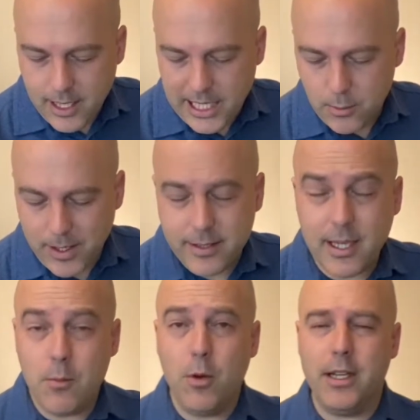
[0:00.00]
is where
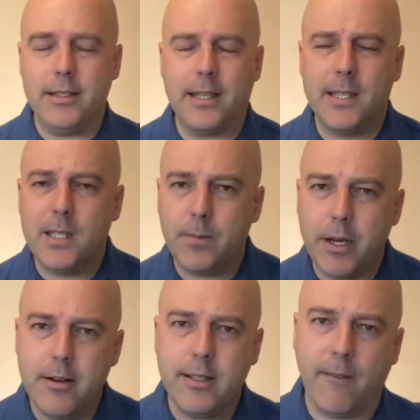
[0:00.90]
someone is
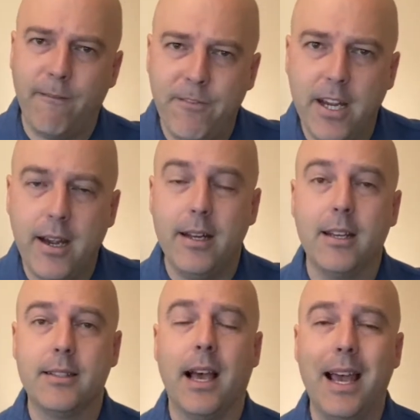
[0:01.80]
experiencing fear and
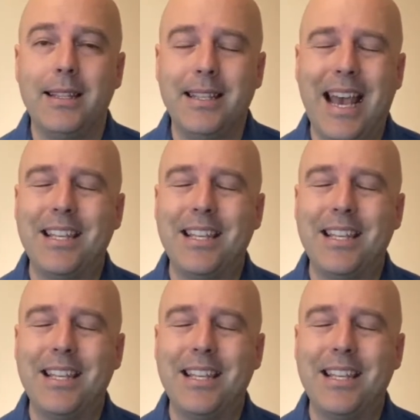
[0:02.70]
anxiety